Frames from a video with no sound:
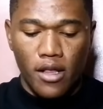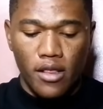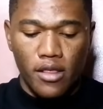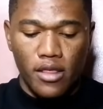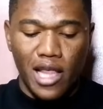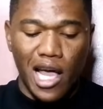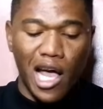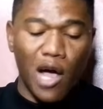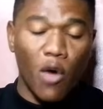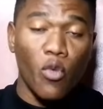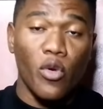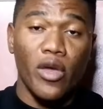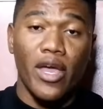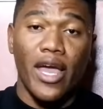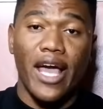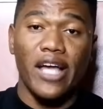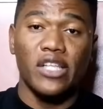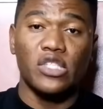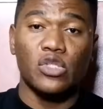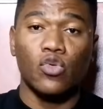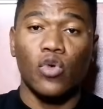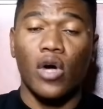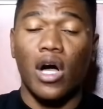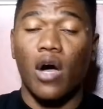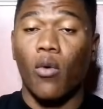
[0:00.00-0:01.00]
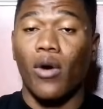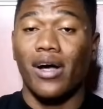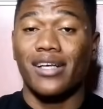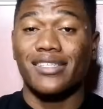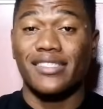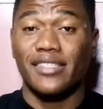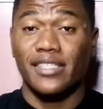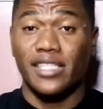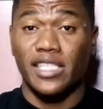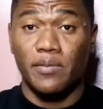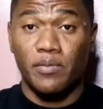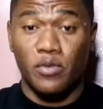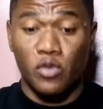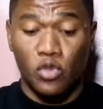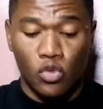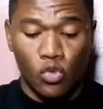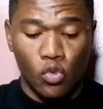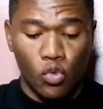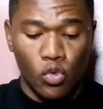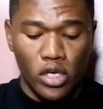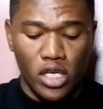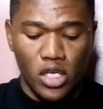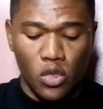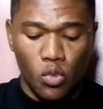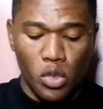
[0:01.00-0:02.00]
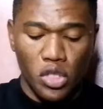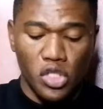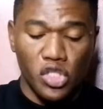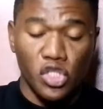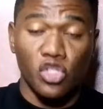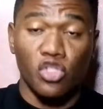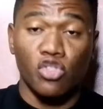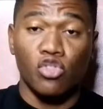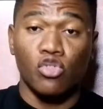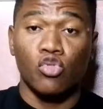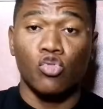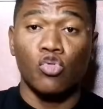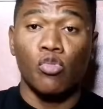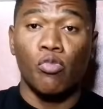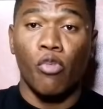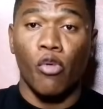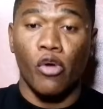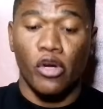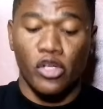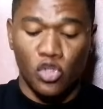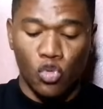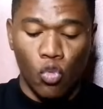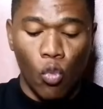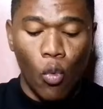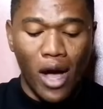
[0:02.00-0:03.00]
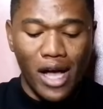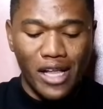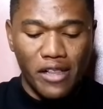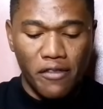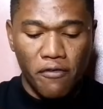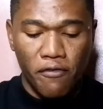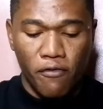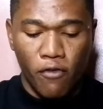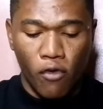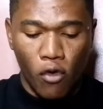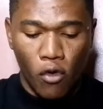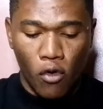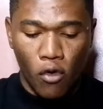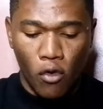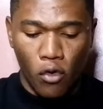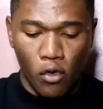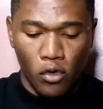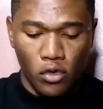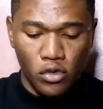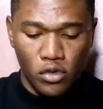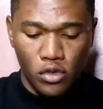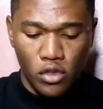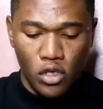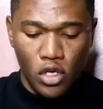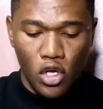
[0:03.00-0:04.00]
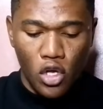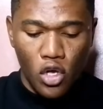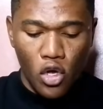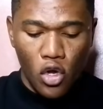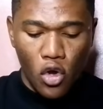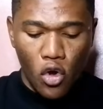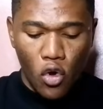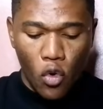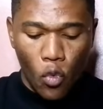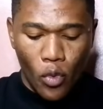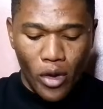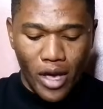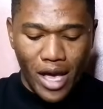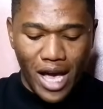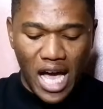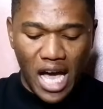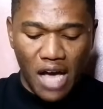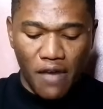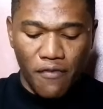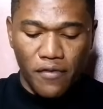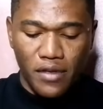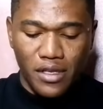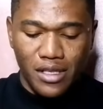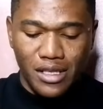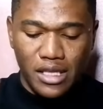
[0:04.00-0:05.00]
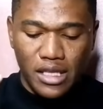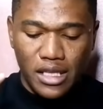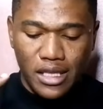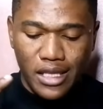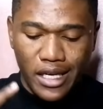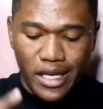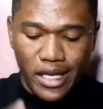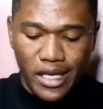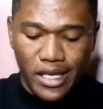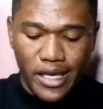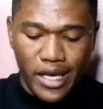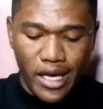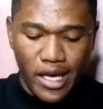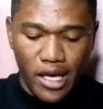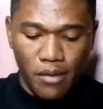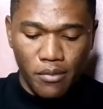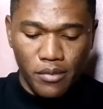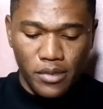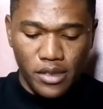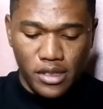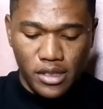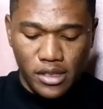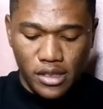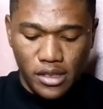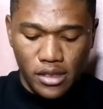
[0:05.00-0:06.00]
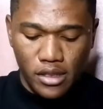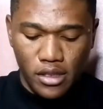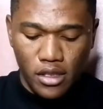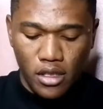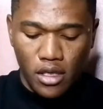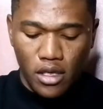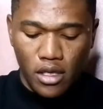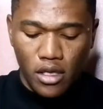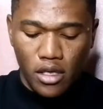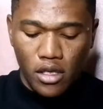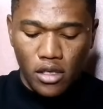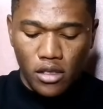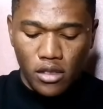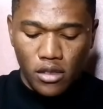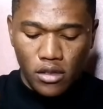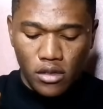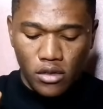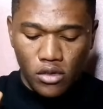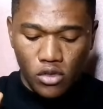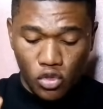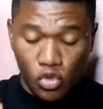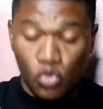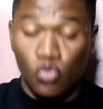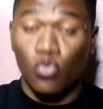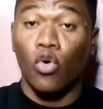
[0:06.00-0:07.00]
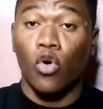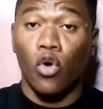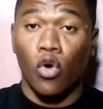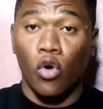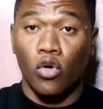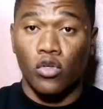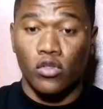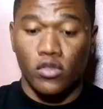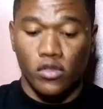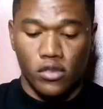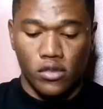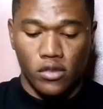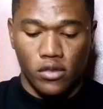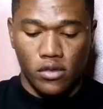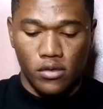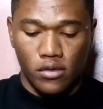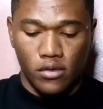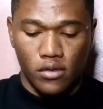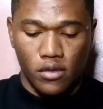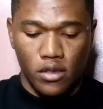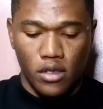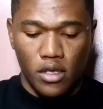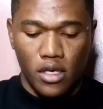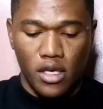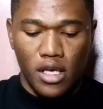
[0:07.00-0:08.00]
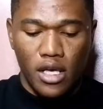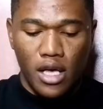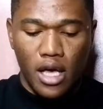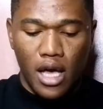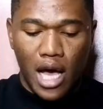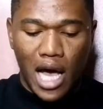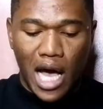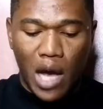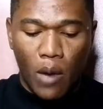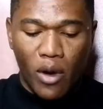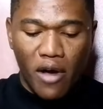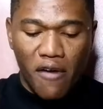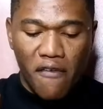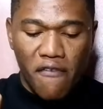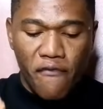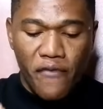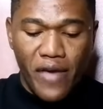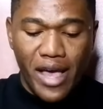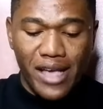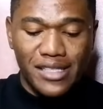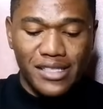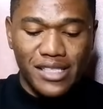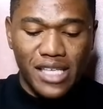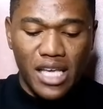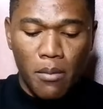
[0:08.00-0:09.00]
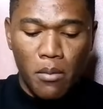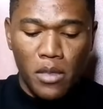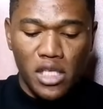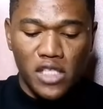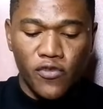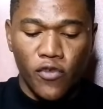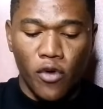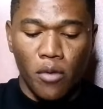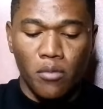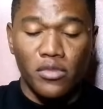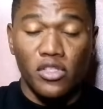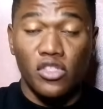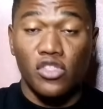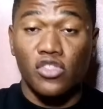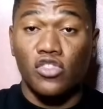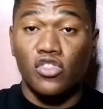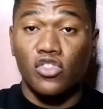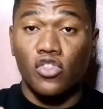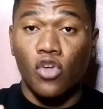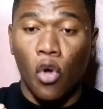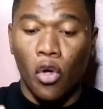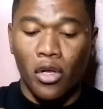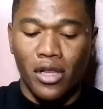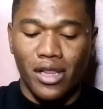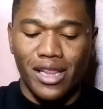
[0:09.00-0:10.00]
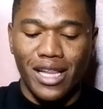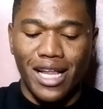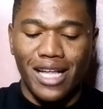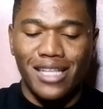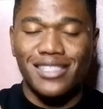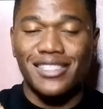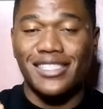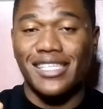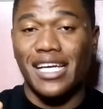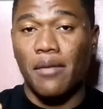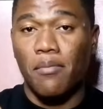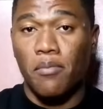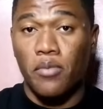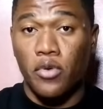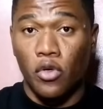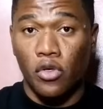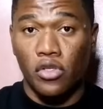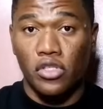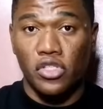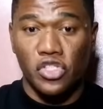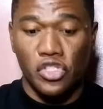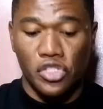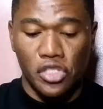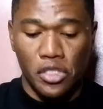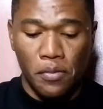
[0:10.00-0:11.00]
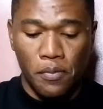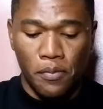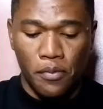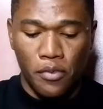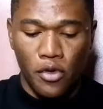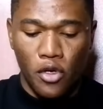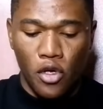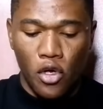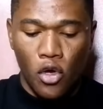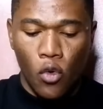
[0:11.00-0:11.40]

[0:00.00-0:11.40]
Now we head to our slip two, in which is 2.14 odd. We have three games, two odds. Our first game is from the Scotland Championship.